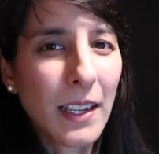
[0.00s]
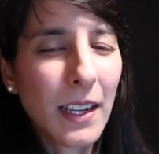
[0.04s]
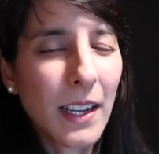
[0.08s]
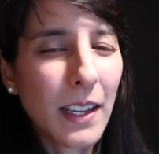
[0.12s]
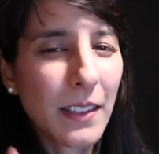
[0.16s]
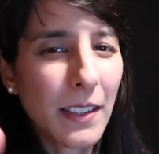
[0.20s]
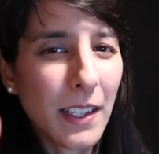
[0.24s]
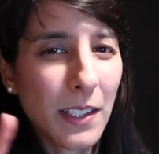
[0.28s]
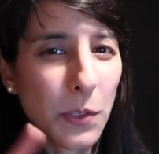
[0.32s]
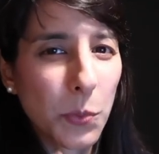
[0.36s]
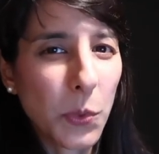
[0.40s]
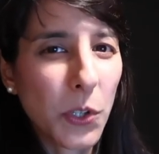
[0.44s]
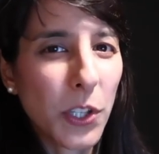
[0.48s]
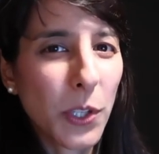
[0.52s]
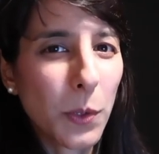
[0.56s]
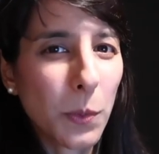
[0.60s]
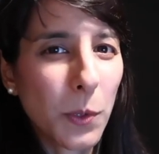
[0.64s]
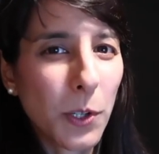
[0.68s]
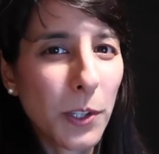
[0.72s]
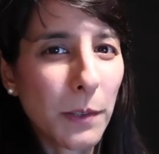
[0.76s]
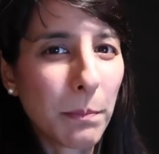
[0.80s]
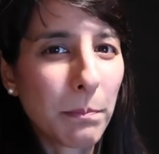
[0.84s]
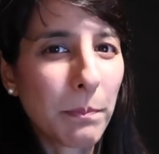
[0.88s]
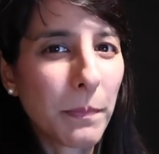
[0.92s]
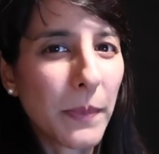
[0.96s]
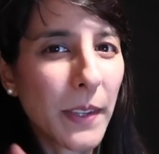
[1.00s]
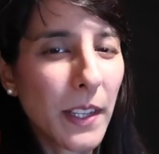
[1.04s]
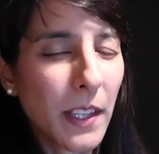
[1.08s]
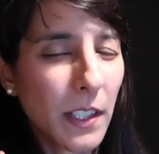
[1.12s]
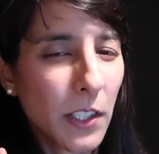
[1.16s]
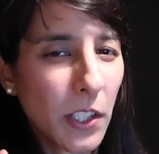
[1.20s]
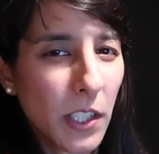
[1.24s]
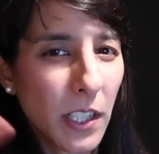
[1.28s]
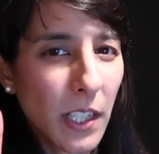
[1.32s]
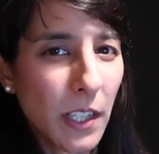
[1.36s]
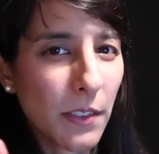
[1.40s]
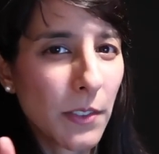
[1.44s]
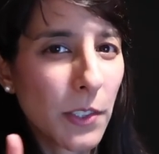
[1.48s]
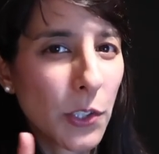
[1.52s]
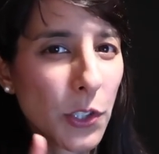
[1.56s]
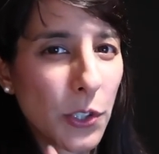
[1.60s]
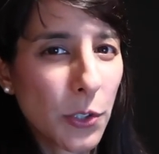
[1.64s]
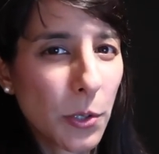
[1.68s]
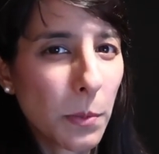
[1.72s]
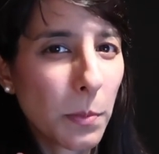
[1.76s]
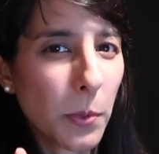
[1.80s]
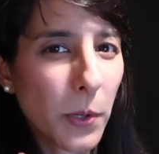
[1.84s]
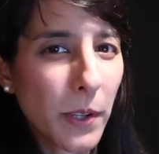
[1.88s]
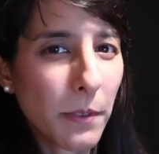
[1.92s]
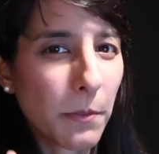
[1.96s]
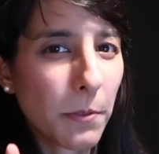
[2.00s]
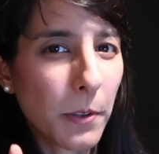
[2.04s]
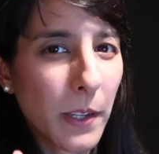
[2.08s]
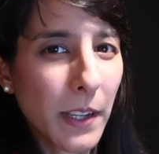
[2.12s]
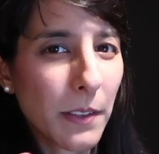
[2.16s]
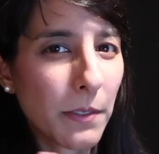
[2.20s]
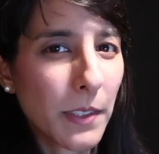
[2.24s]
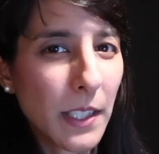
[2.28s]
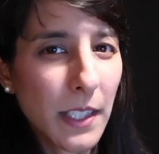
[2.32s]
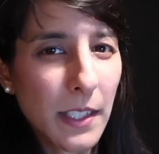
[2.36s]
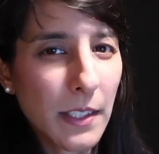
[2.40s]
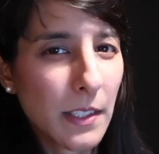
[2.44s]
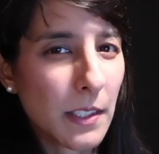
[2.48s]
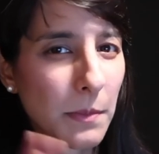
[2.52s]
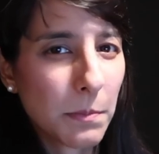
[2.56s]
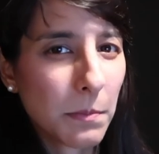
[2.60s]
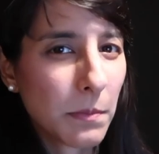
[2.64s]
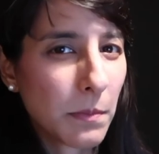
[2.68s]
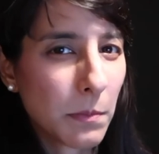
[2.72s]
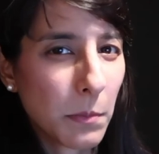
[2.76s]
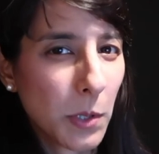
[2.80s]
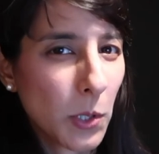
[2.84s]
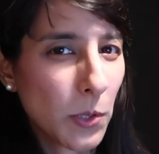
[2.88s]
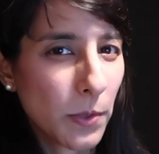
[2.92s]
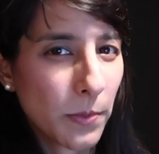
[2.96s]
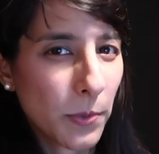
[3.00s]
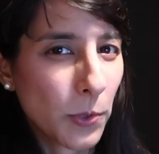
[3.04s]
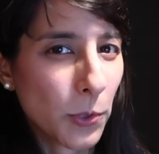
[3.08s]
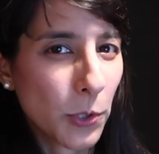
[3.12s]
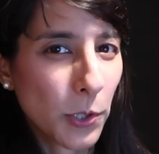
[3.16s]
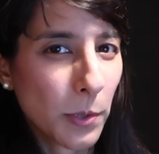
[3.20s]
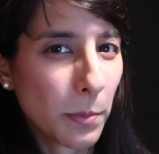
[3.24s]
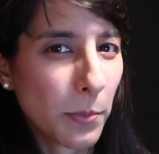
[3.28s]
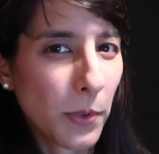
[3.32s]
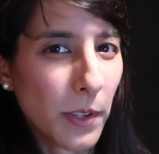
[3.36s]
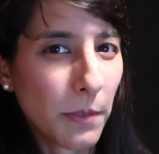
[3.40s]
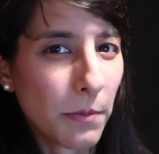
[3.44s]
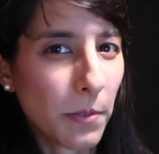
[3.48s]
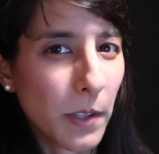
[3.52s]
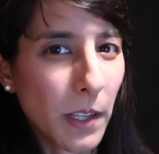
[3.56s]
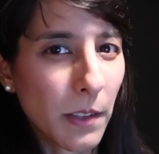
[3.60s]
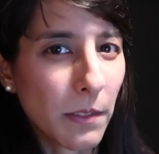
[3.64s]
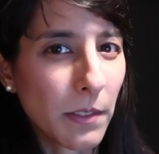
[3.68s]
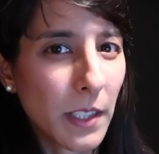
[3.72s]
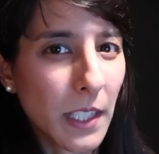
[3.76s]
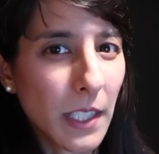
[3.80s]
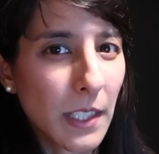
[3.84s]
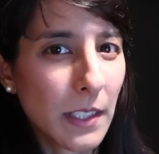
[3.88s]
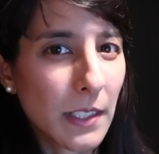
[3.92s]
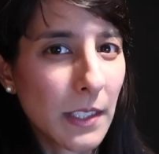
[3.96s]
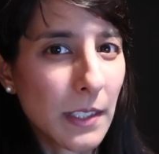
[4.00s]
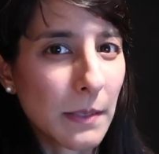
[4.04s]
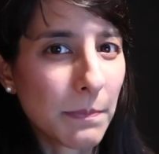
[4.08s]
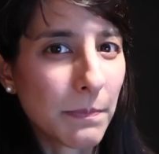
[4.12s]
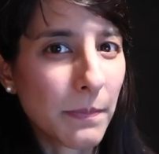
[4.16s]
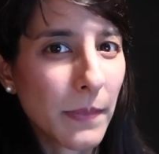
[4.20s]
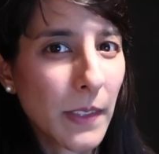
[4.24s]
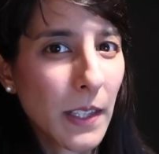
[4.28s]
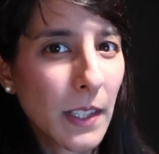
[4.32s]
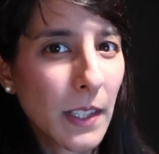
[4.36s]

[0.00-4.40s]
And that's what you want. And you're going to have a 2.5 years, beautiful 2.5 years.